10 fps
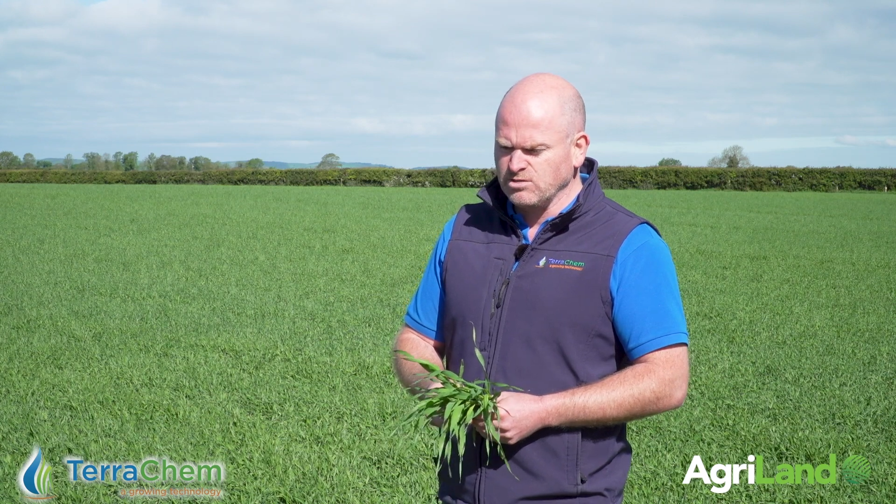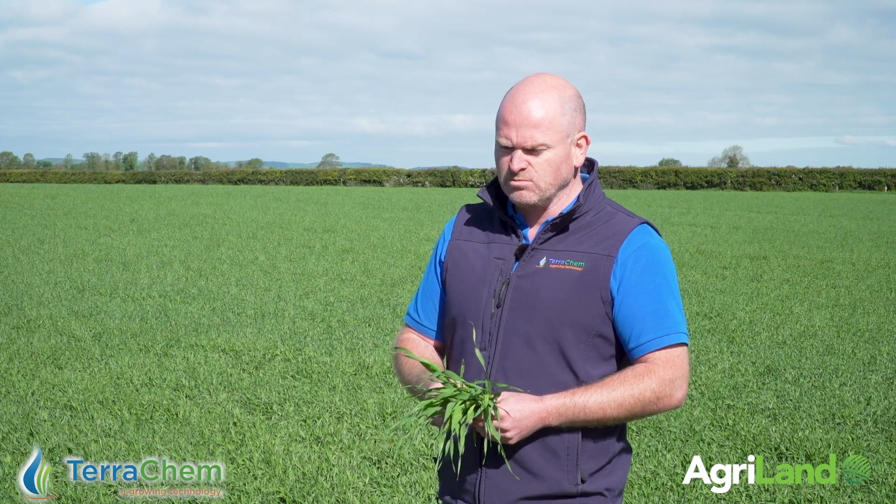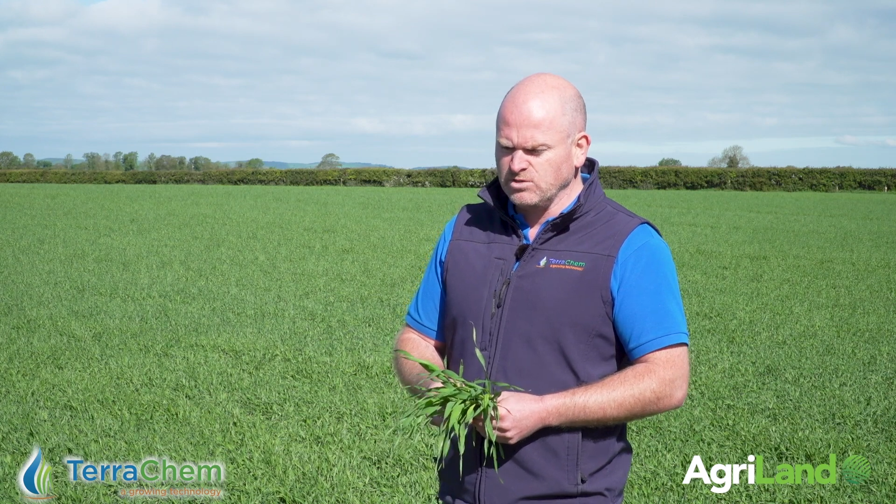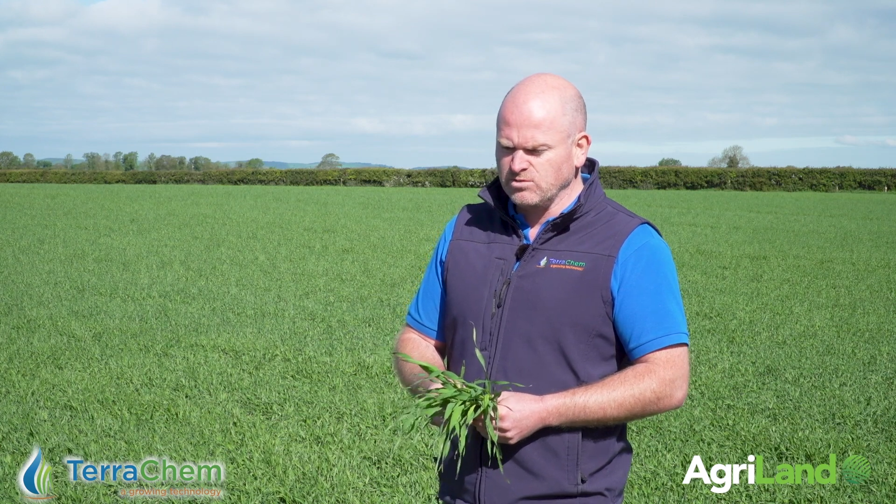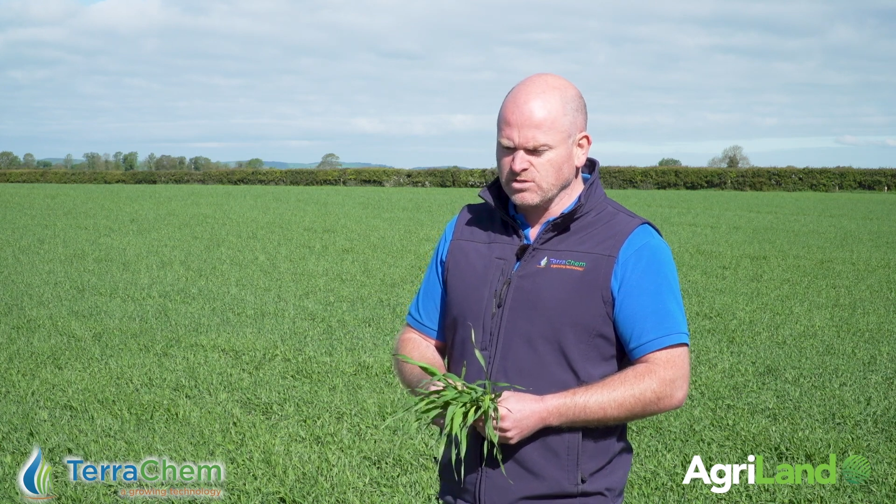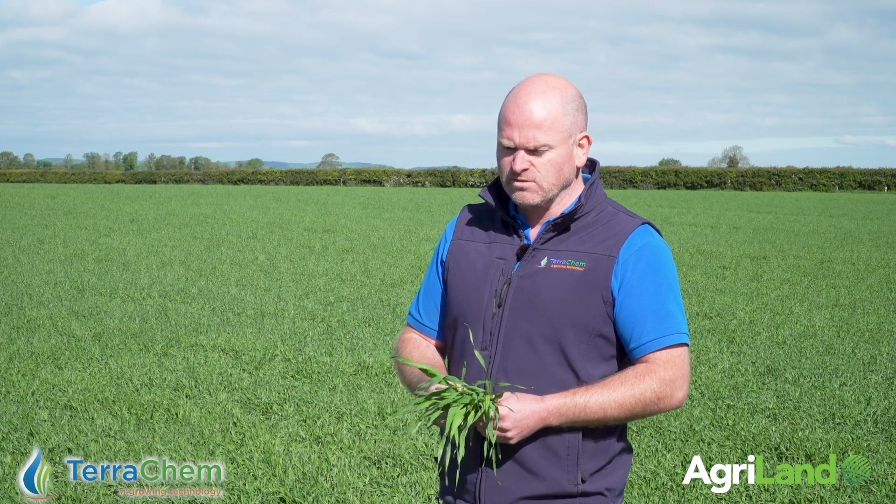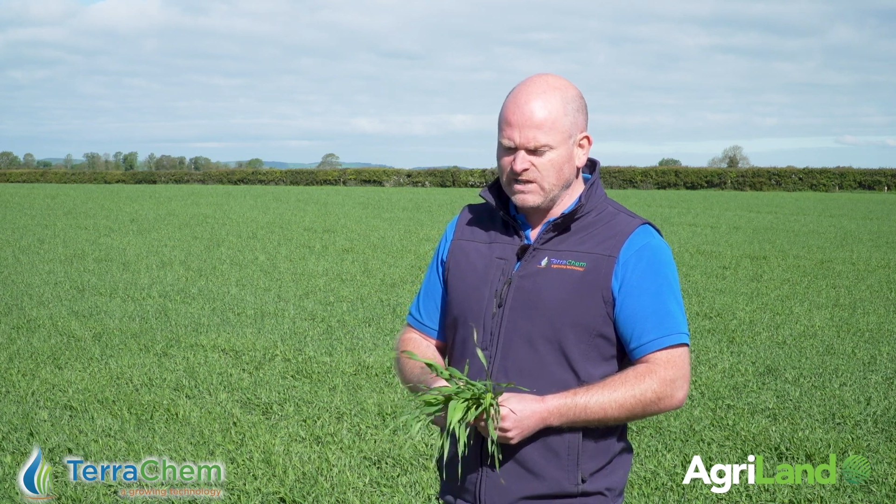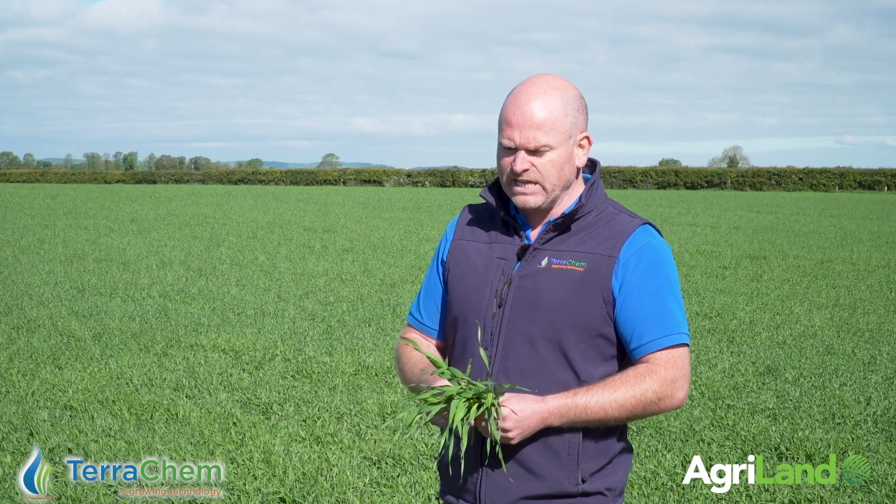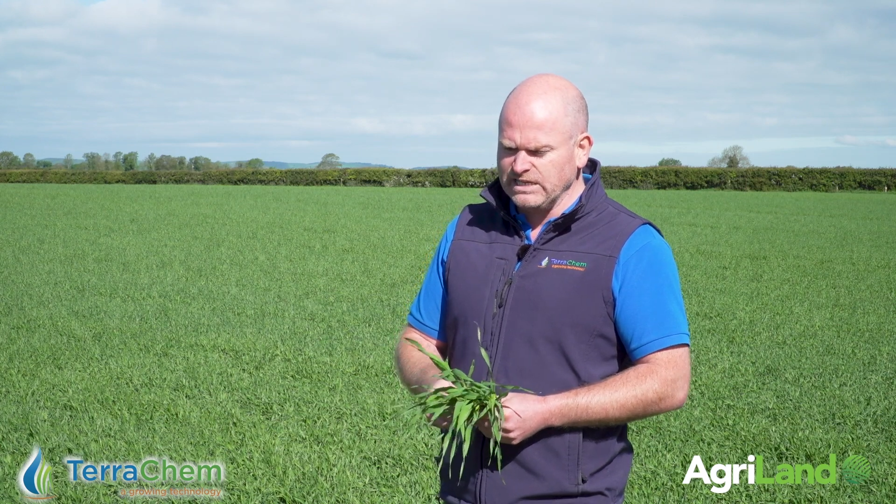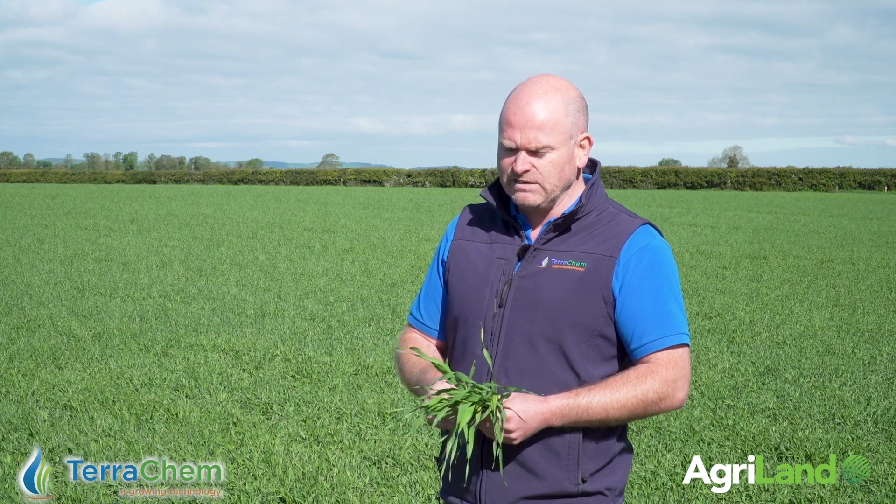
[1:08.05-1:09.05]
coming towards the
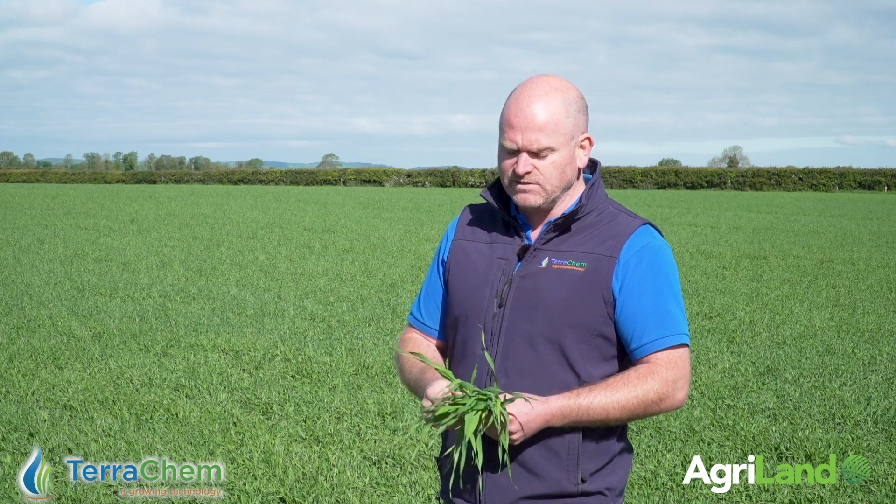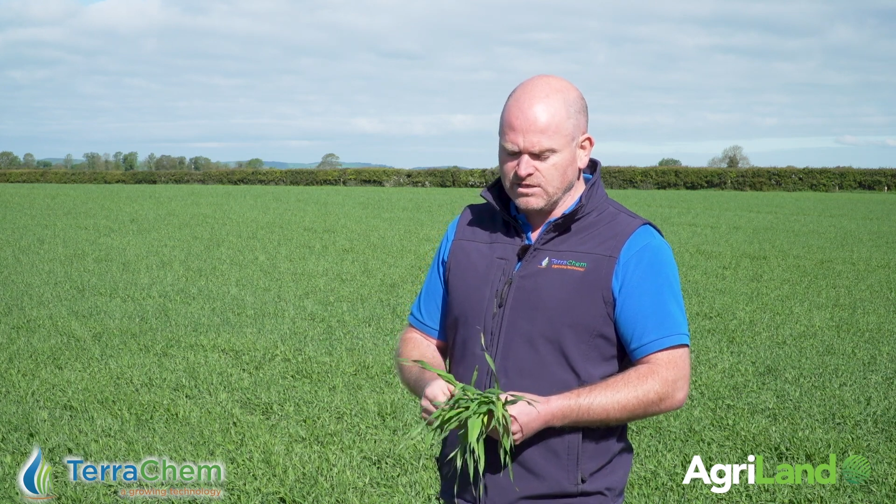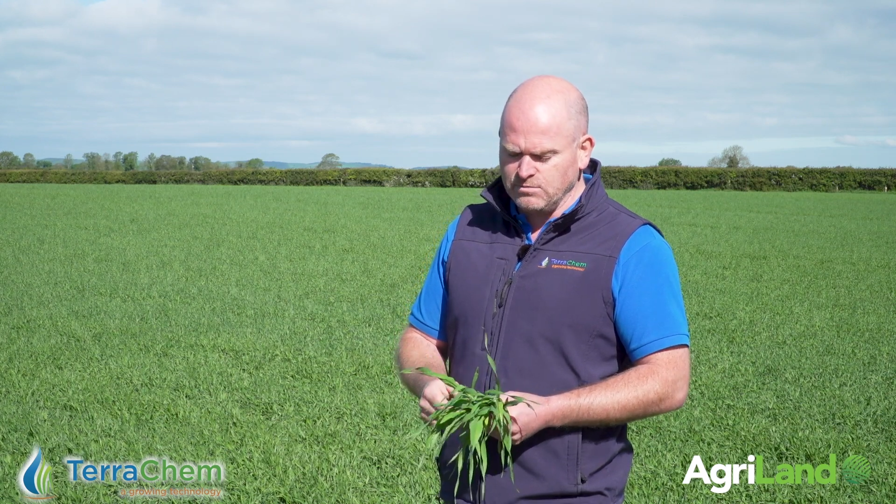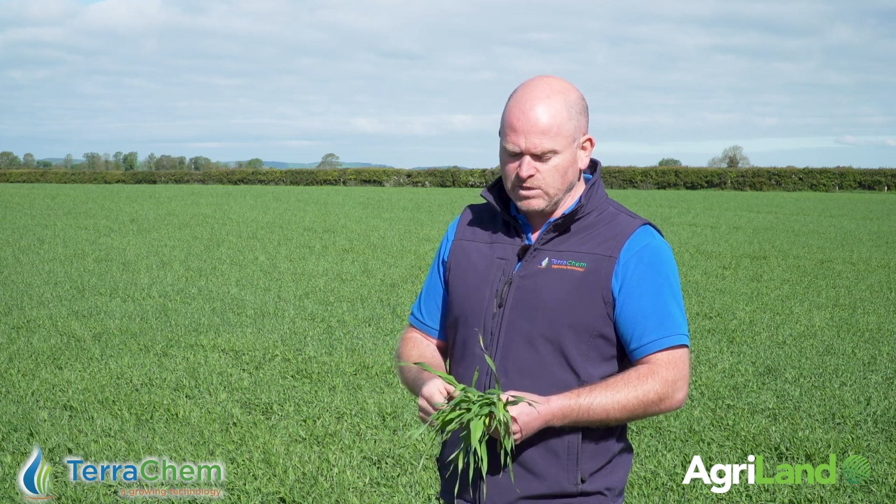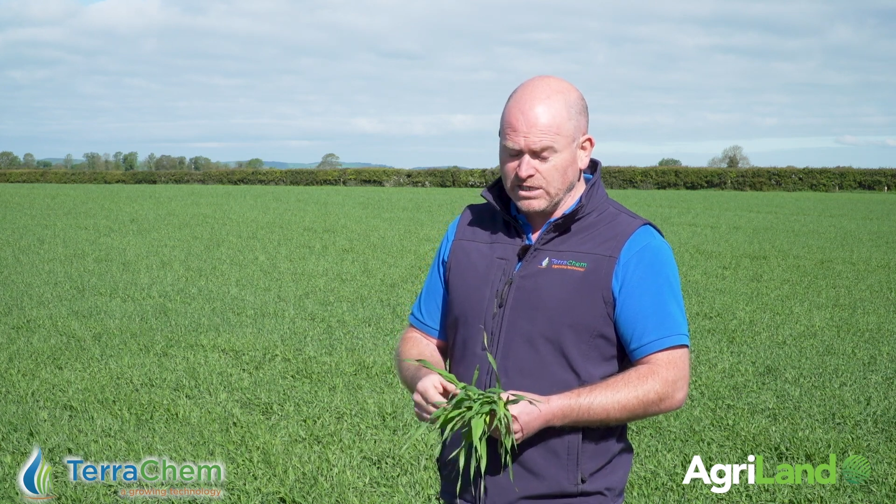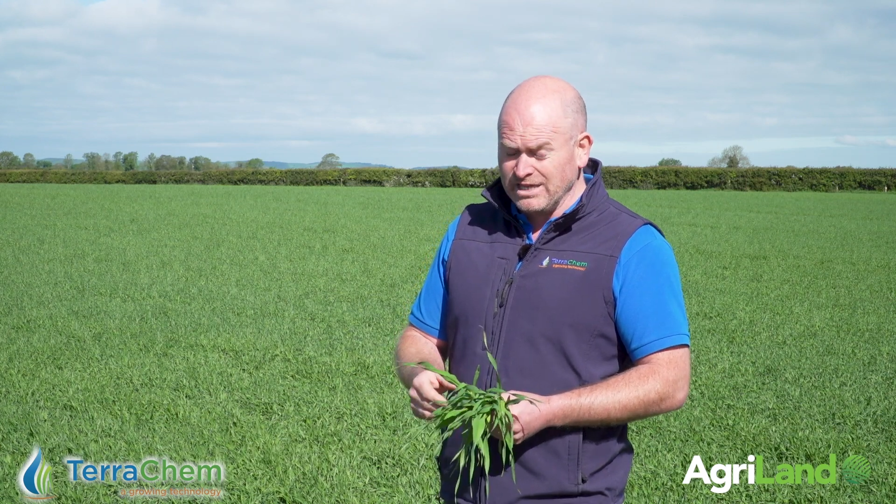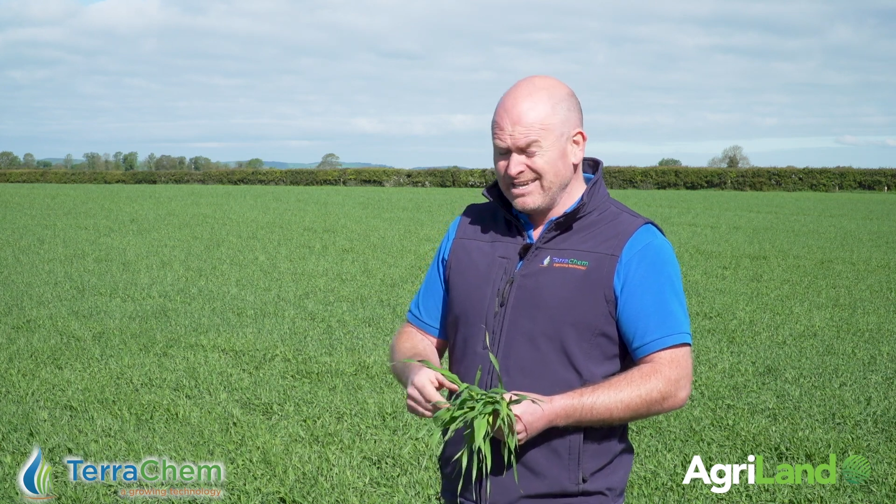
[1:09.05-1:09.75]
flag leaf timing.